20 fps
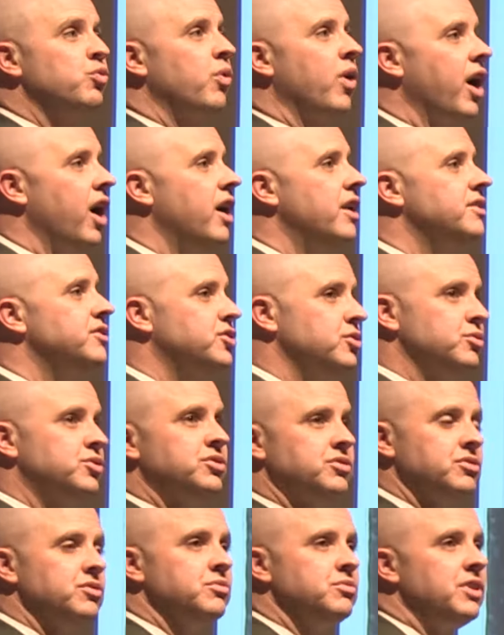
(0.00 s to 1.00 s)
run to,
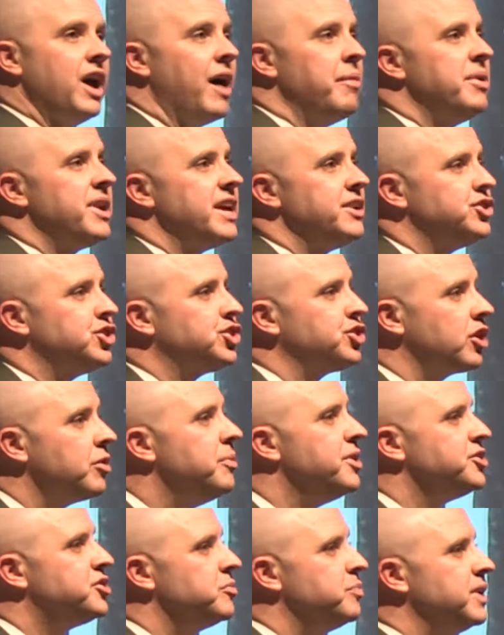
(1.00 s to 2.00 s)
to nominate
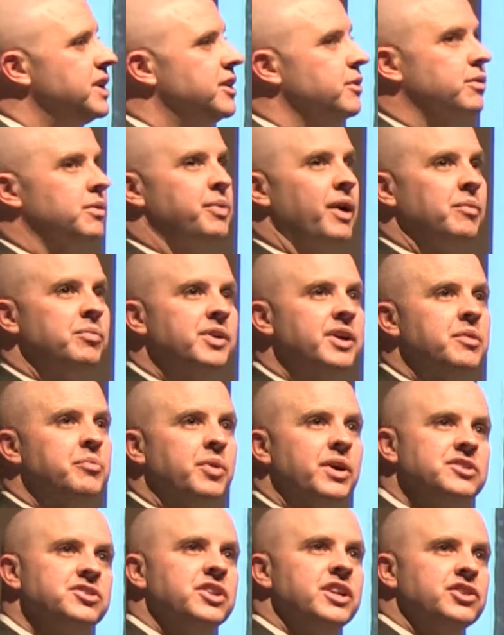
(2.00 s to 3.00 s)
Sherman to be the Republican
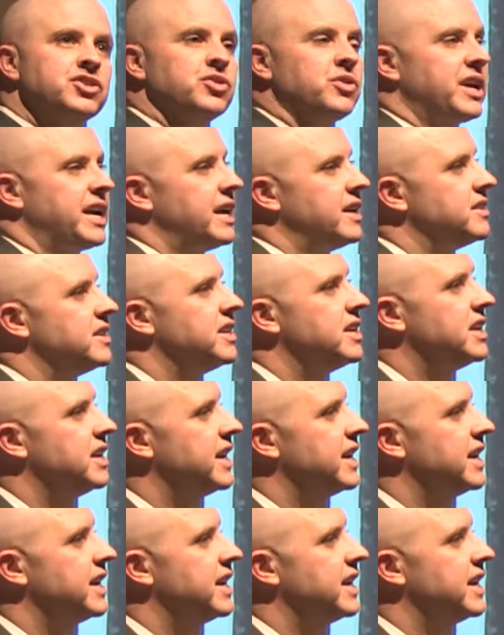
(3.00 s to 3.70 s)
presidential candidate